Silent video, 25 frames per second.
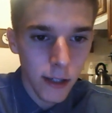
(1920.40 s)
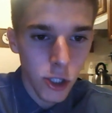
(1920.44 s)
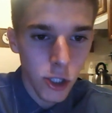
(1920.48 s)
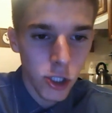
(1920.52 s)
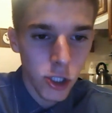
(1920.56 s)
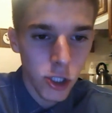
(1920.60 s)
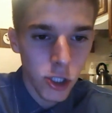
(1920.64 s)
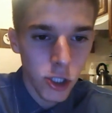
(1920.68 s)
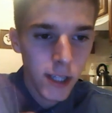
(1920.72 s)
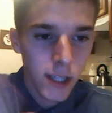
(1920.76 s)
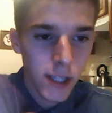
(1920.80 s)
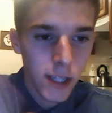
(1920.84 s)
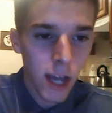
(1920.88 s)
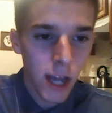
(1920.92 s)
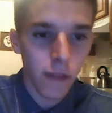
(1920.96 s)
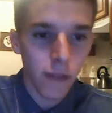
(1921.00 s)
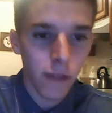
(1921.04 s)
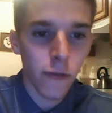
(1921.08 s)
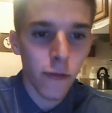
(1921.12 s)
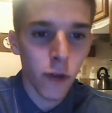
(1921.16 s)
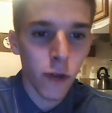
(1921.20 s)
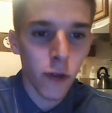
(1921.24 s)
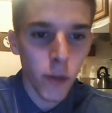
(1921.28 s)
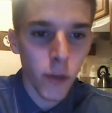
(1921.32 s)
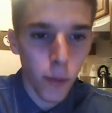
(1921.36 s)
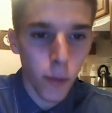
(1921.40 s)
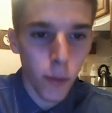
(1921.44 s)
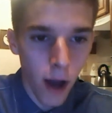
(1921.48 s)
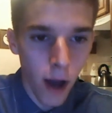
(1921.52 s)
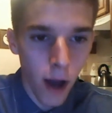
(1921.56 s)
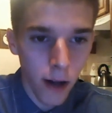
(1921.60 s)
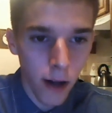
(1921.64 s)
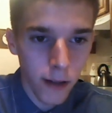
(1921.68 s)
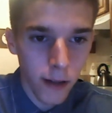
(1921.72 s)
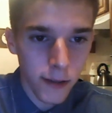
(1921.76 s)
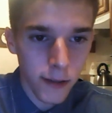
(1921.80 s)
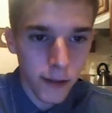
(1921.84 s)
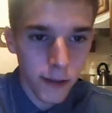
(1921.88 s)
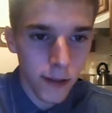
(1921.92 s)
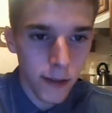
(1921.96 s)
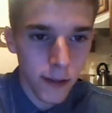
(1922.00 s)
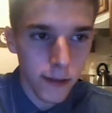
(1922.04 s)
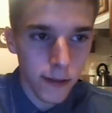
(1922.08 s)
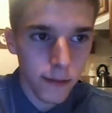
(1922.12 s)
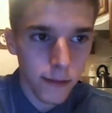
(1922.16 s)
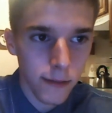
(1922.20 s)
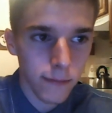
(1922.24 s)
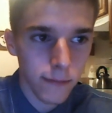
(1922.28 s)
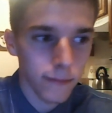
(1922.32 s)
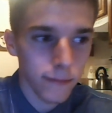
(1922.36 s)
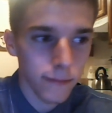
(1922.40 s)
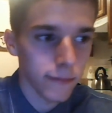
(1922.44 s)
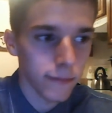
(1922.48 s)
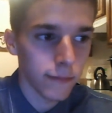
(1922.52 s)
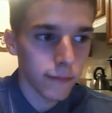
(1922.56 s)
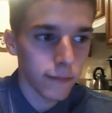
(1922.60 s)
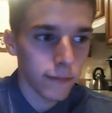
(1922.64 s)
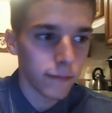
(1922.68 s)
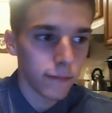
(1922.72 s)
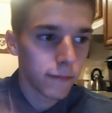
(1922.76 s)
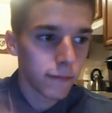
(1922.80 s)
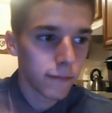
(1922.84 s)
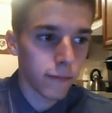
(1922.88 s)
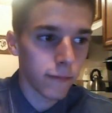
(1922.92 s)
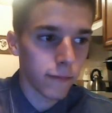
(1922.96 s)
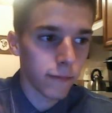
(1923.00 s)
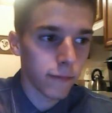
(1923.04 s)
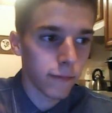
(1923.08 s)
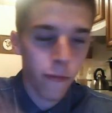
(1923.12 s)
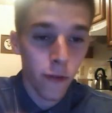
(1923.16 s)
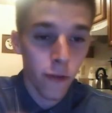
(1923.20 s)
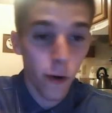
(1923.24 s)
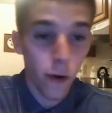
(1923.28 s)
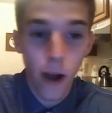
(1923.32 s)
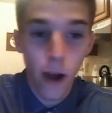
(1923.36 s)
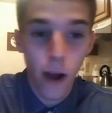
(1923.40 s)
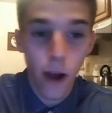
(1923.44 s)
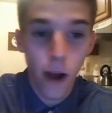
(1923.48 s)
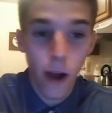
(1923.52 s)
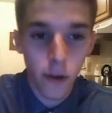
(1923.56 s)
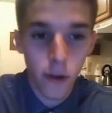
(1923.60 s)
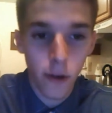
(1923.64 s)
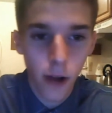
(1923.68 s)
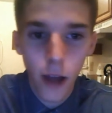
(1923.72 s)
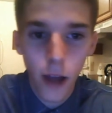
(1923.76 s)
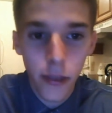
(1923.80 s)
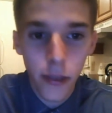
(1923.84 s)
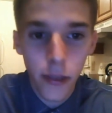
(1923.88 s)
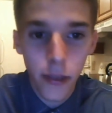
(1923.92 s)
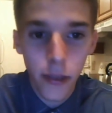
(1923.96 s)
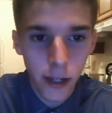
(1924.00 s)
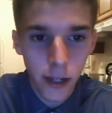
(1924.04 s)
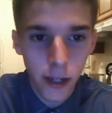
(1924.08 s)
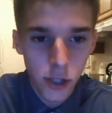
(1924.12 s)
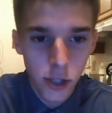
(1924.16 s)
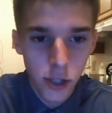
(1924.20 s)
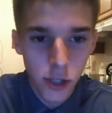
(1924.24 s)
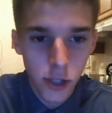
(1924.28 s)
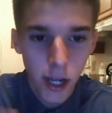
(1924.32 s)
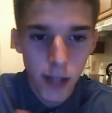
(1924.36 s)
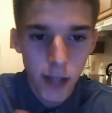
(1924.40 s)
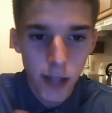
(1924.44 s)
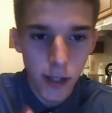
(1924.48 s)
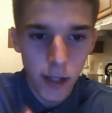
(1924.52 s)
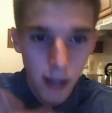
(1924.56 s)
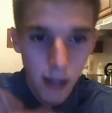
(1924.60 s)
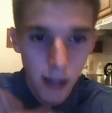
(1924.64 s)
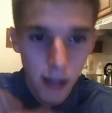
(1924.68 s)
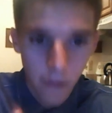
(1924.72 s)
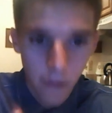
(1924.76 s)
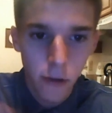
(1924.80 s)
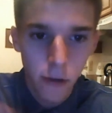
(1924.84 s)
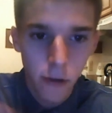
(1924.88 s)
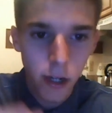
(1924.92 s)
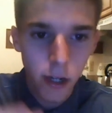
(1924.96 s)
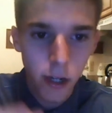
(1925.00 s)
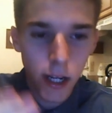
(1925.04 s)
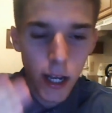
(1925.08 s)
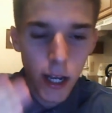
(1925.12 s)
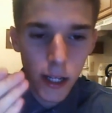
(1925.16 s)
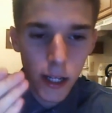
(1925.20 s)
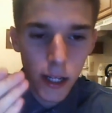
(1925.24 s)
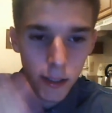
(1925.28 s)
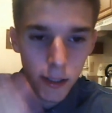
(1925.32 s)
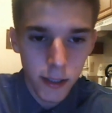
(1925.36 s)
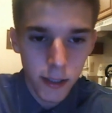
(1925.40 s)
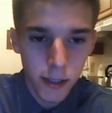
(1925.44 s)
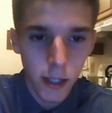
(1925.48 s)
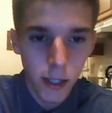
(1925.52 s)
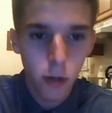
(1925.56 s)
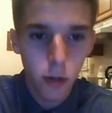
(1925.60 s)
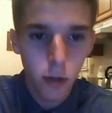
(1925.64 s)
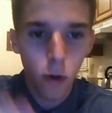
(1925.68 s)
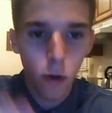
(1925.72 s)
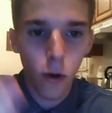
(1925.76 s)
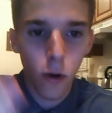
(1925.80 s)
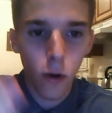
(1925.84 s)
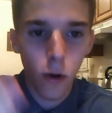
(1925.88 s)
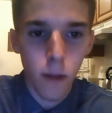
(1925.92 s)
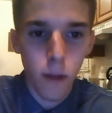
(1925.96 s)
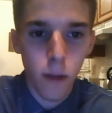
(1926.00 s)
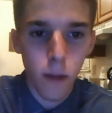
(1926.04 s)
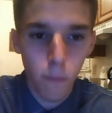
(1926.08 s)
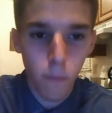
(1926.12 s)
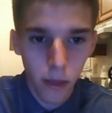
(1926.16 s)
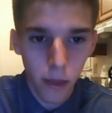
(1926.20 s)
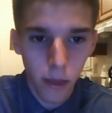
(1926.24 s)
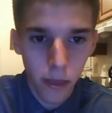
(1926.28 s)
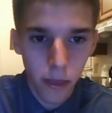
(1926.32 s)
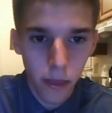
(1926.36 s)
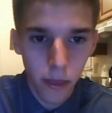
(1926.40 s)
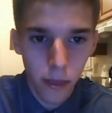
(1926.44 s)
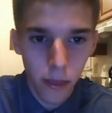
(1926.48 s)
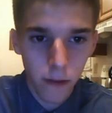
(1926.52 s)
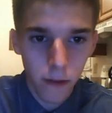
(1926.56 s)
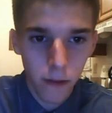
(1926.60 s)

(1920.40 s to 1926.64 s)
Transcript: She's had free product since forever, I think. She gets it every single month.